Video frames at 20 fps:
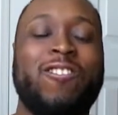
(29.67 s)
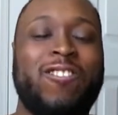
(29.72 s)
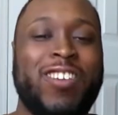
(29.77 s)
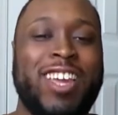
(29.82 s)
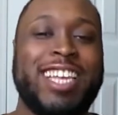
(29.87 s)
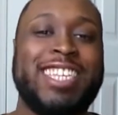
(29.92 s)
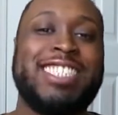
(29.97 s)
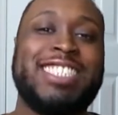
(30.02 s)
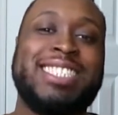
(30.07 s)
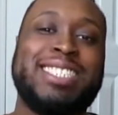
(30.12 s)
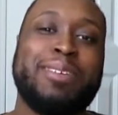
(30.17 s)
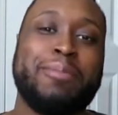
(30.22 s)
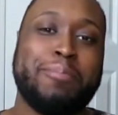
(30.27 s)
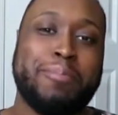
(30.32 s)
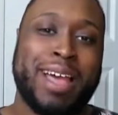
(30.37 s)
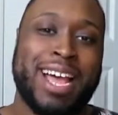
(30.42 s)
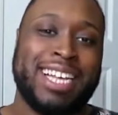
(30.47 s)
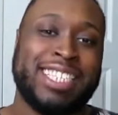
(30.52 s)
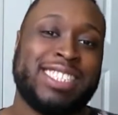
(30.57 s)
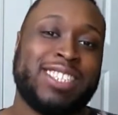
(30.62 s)
Face
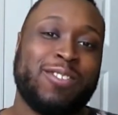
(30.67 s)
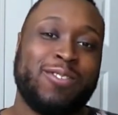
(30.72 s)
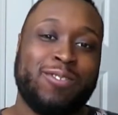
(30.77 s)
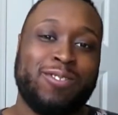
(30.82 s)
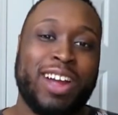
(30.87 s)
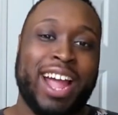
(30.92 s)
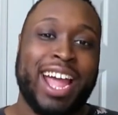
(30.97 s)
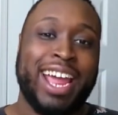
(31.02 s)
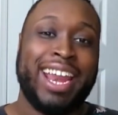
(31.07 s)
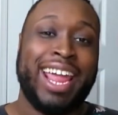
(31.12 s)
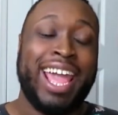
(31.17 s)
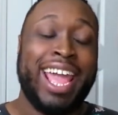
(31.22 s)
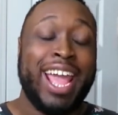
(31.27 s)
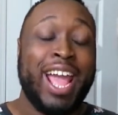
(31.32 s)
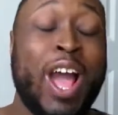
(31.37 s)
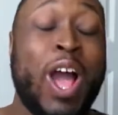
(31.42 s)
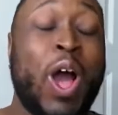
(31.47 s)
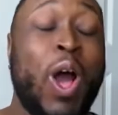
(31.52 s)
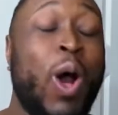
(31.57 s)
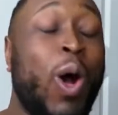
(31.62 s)
Mask
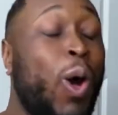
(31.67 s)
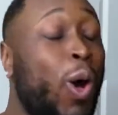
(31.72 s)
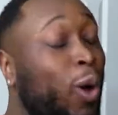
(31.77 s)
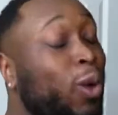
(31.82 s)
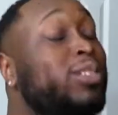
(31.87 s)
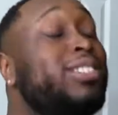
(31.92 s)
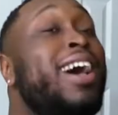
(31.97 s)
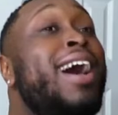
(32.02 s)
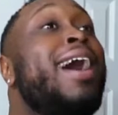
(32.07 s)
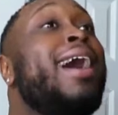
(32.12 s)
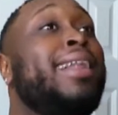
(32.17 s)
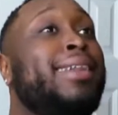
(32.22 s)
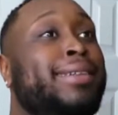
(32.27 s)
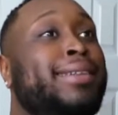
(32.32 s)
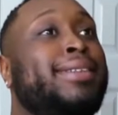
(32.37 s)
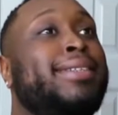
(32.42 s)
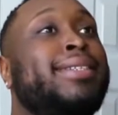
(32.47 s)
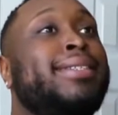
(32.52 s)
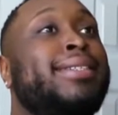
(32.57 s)
Friday. Hold on.